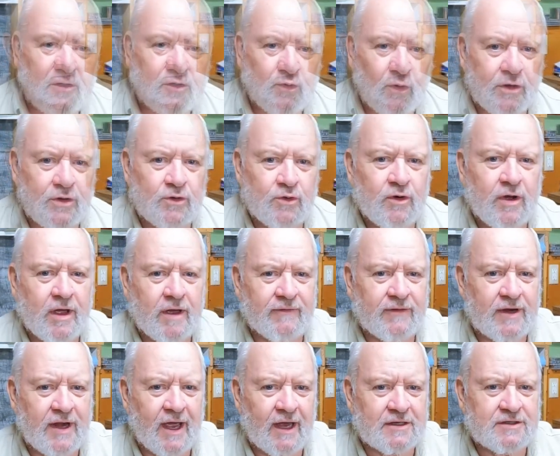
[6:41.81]
So I do
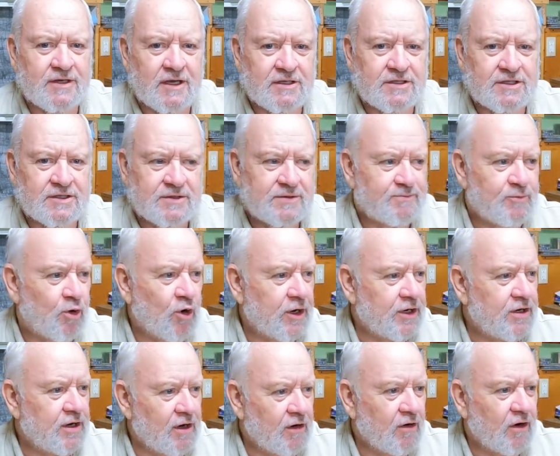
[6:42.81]
have an access
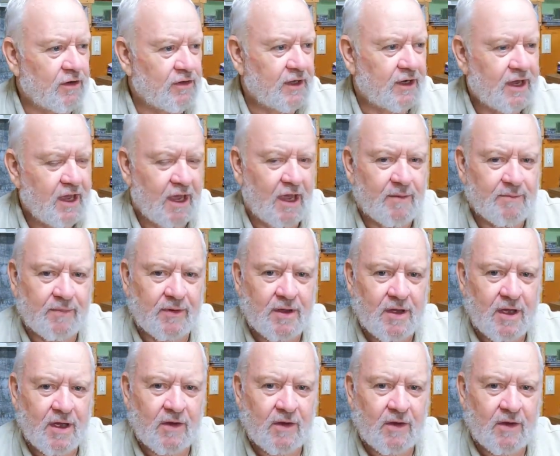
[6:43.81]
point here on the camp